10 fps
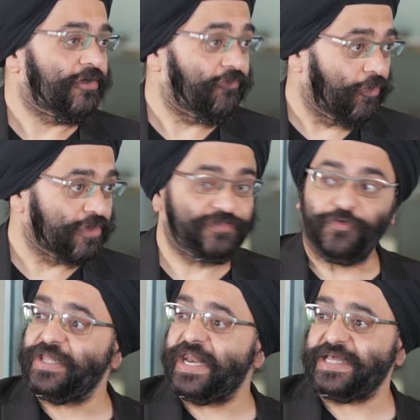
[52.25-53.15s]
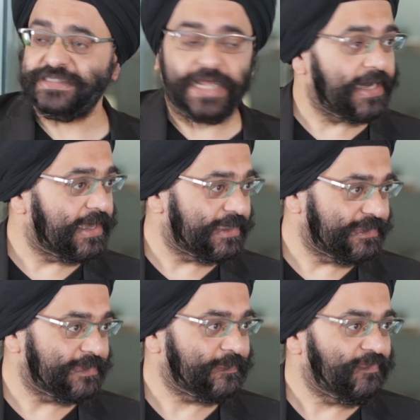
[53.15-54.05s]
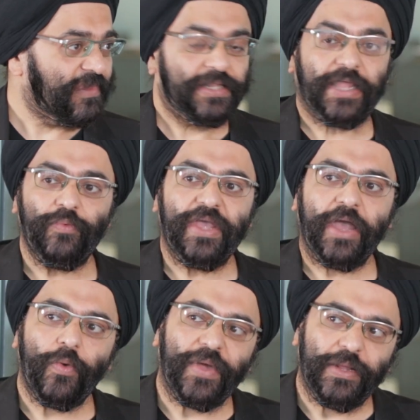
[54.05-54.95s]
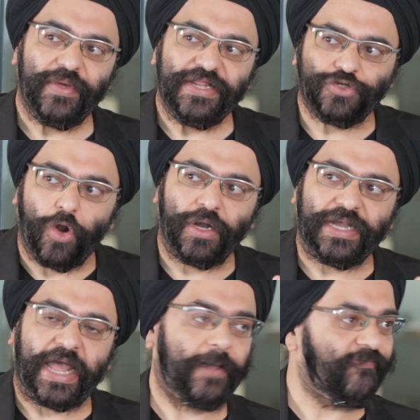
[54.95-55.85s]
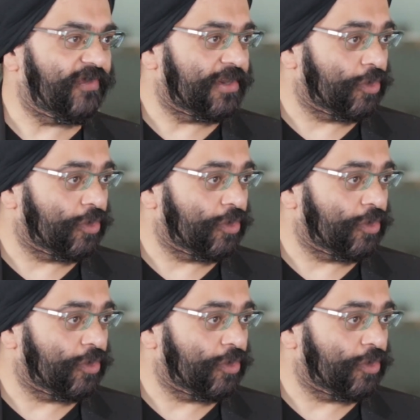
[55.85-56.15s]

phones for the next 10 years. Then we have a very, very strong tie-up with